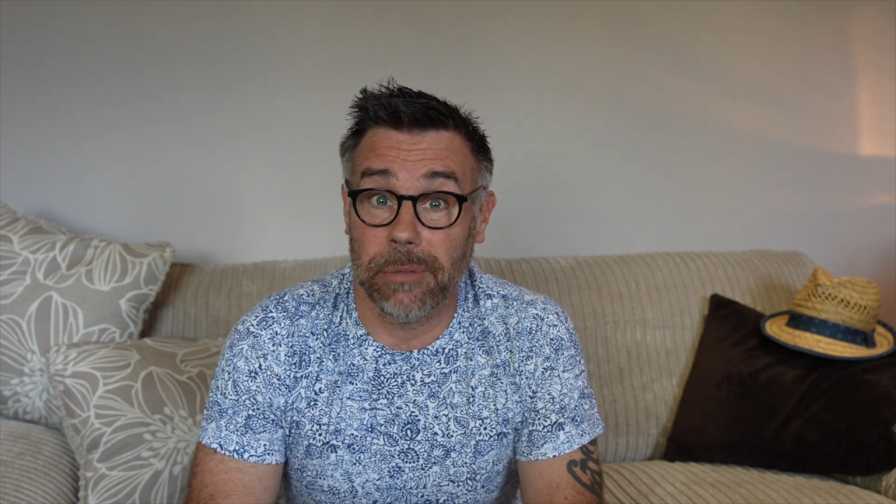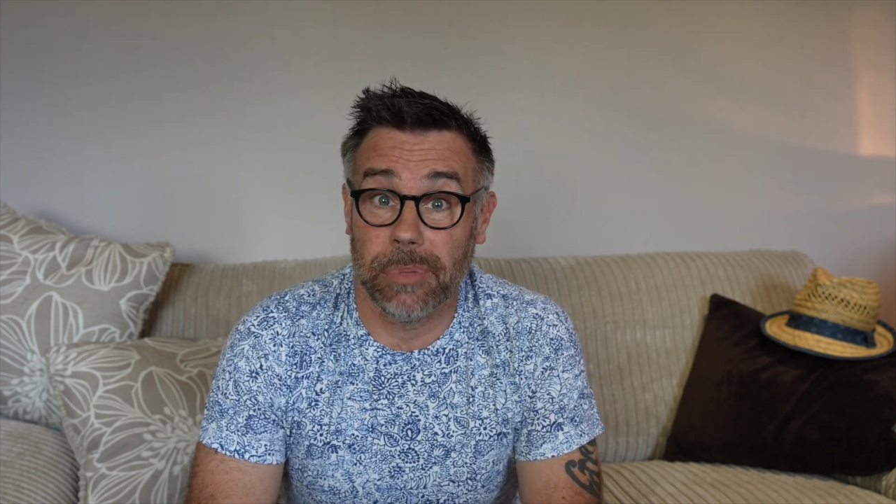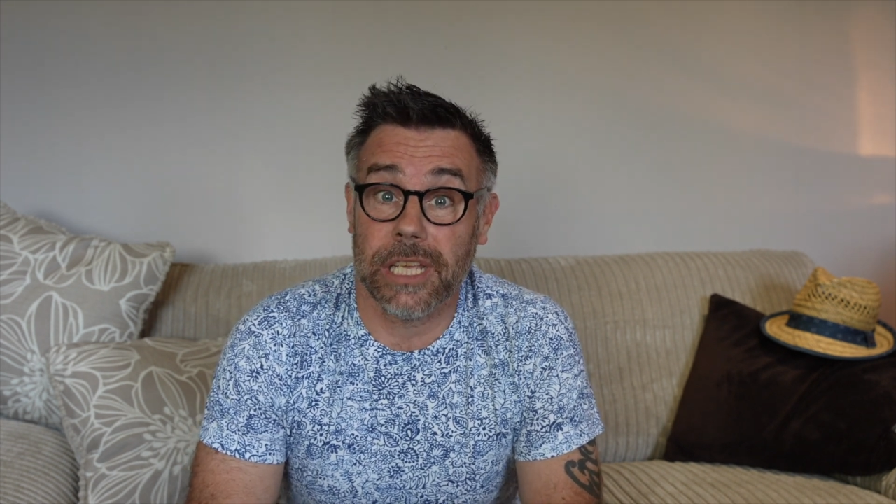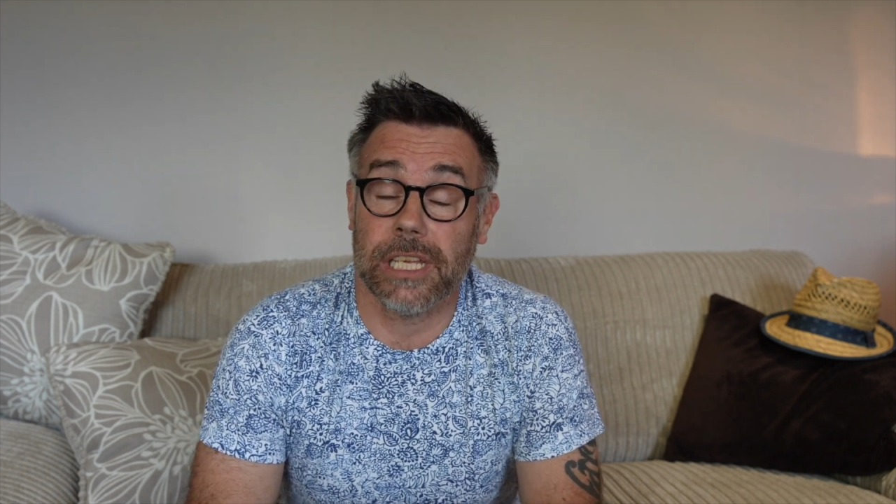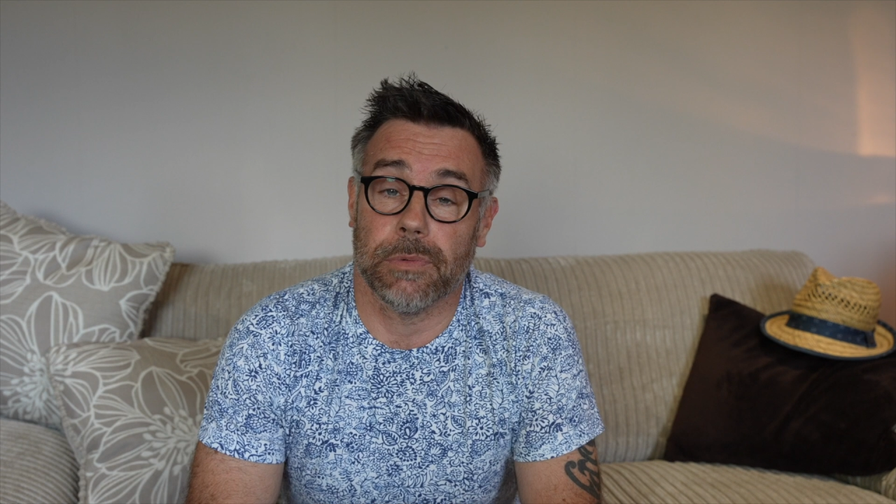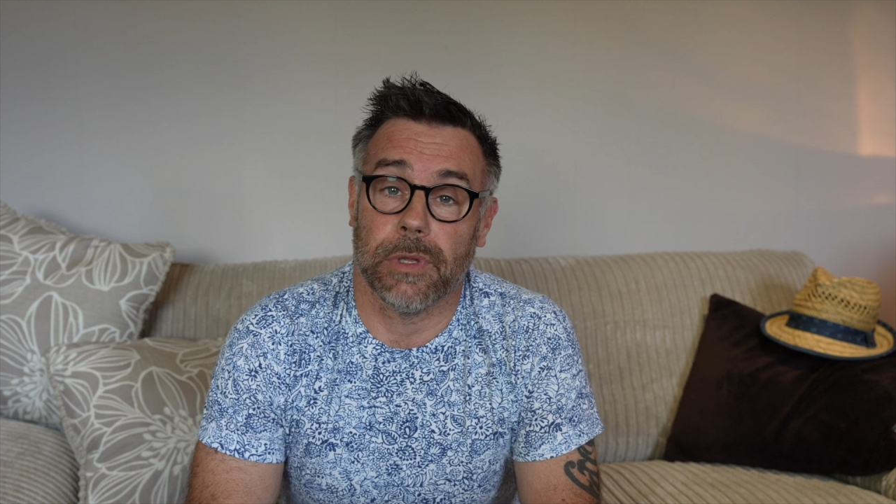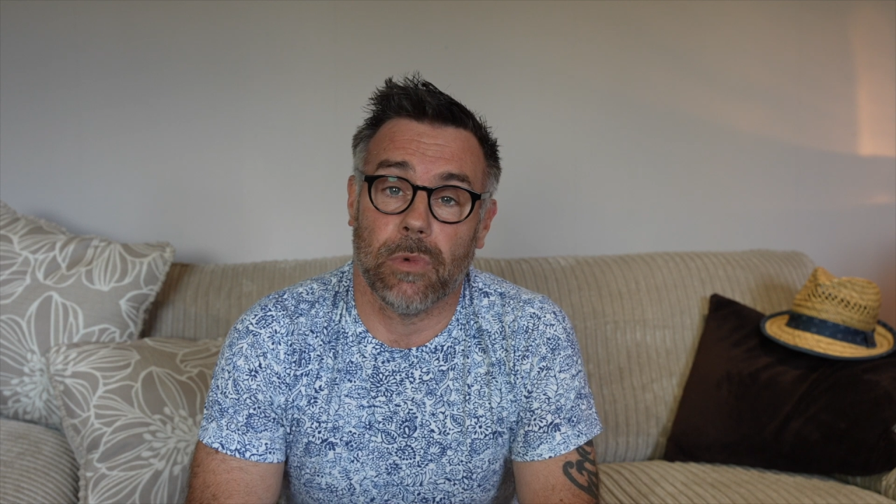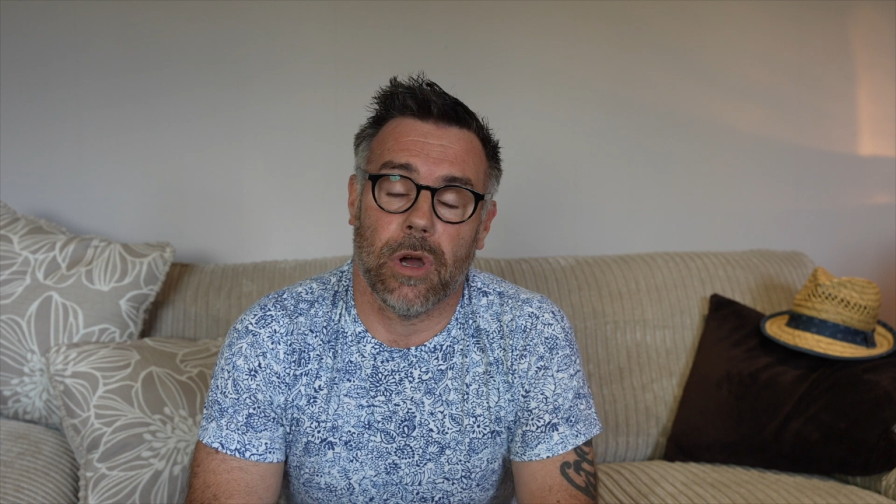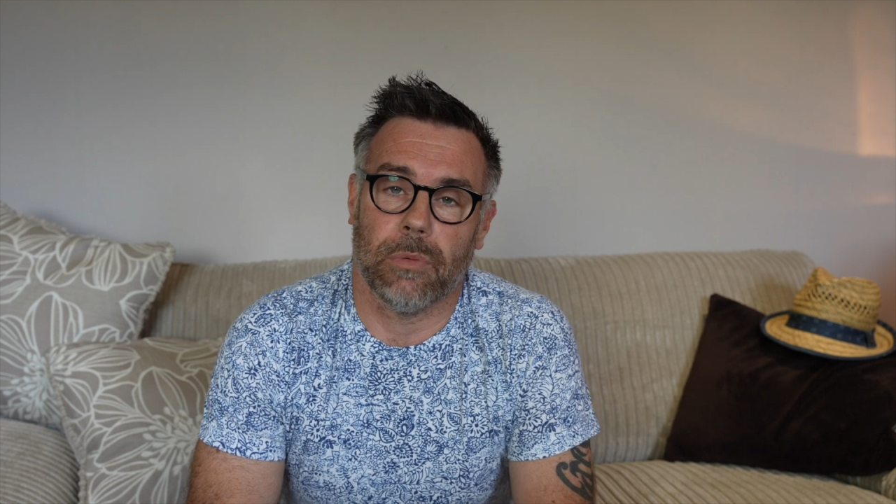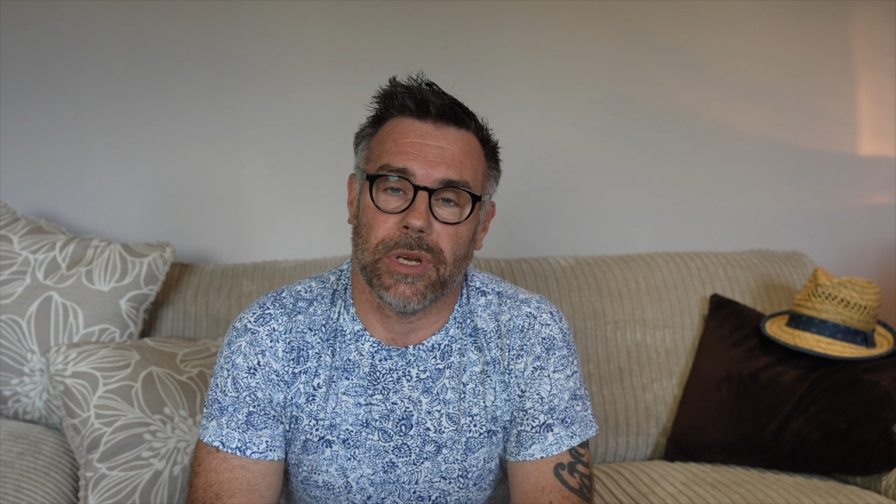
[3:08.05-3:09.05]
pleased with the
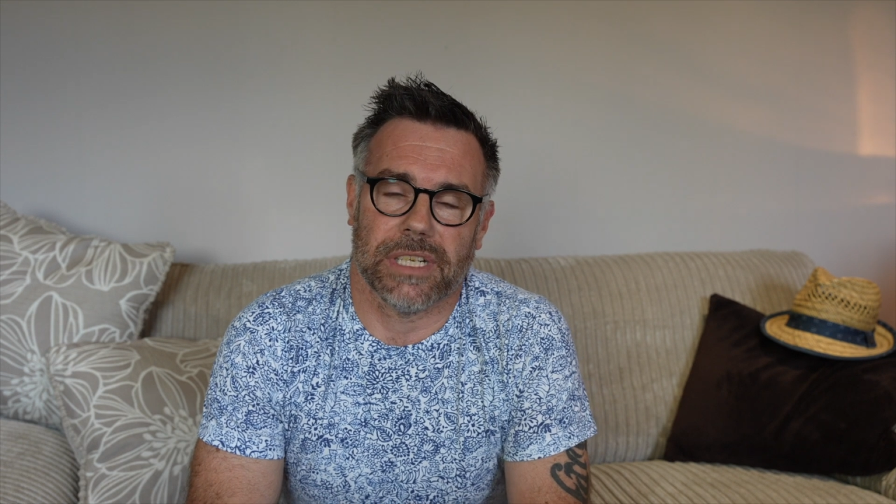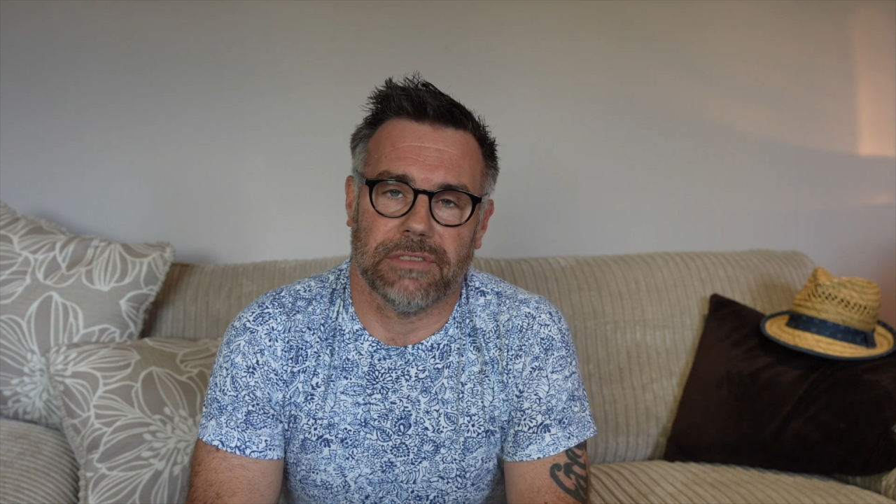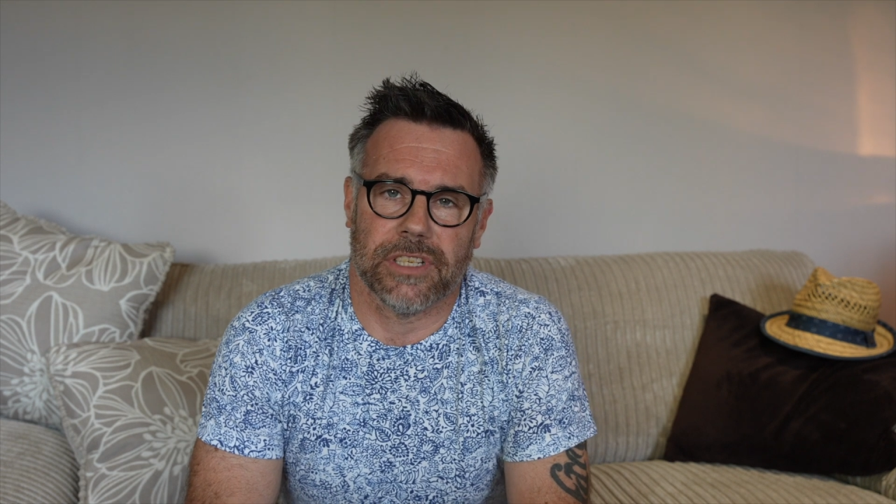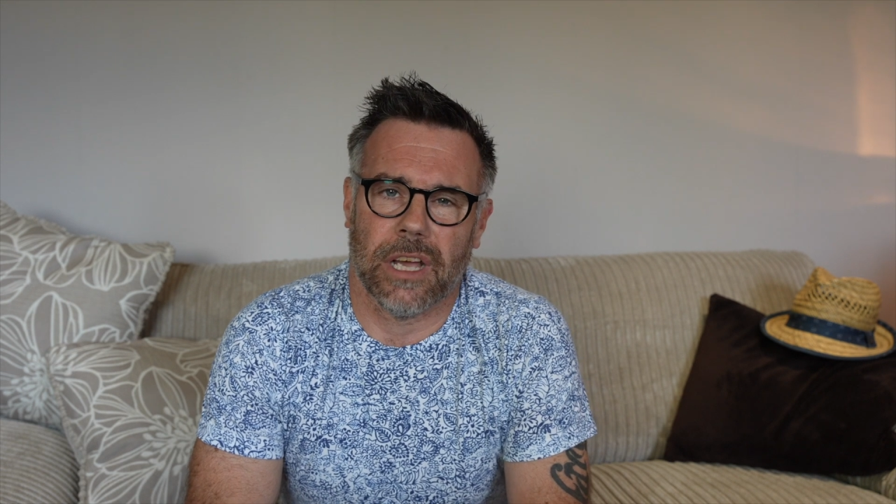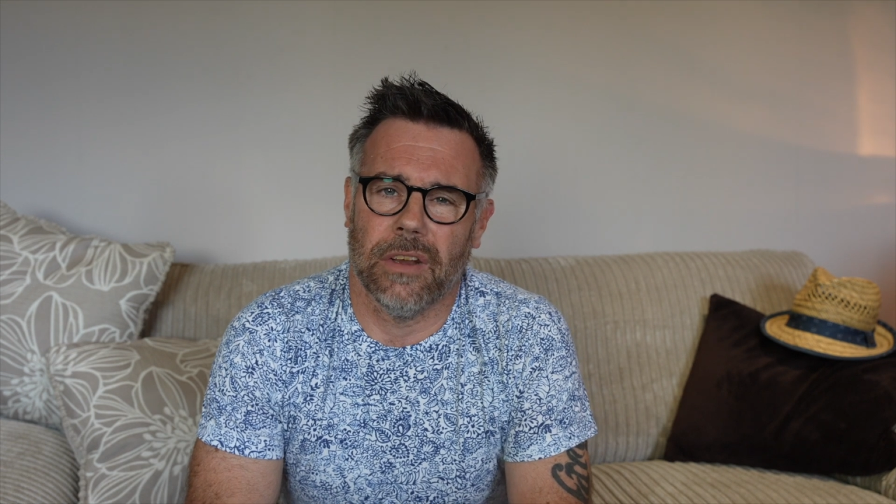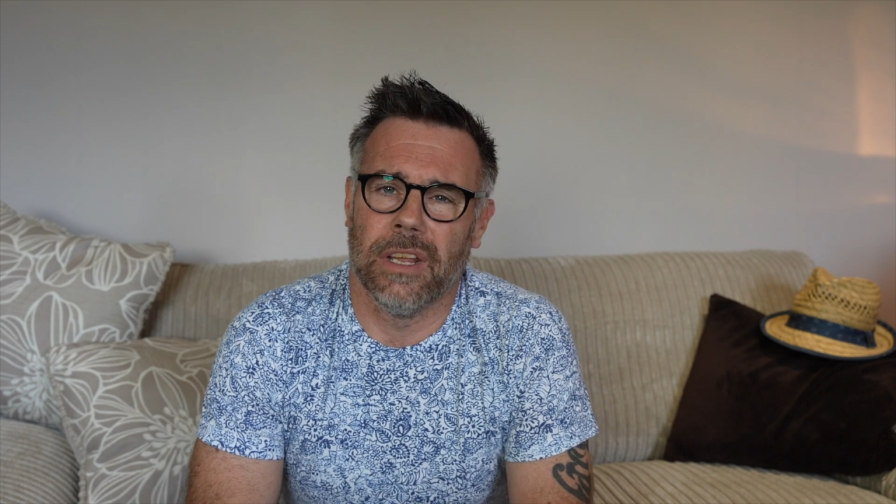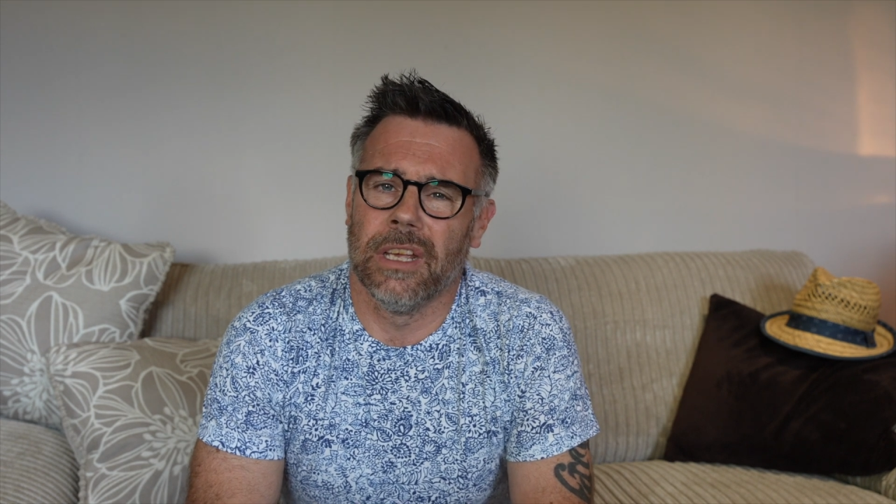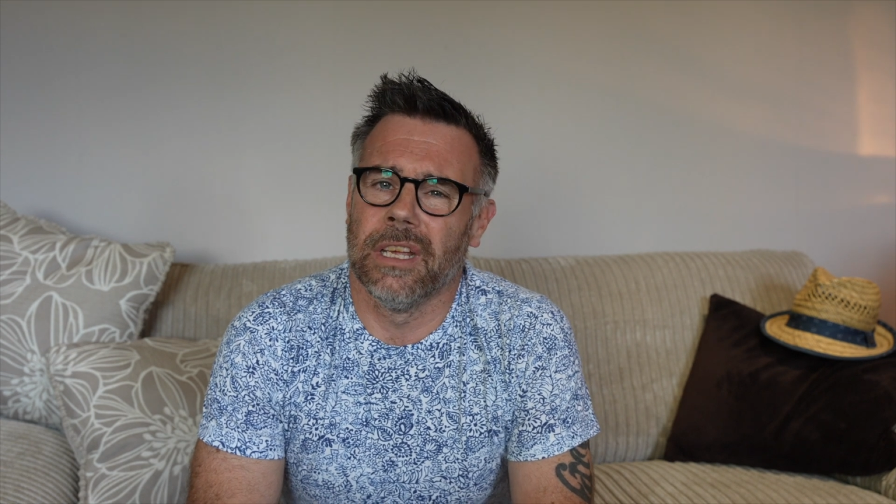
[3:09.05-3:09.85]
work which I've done.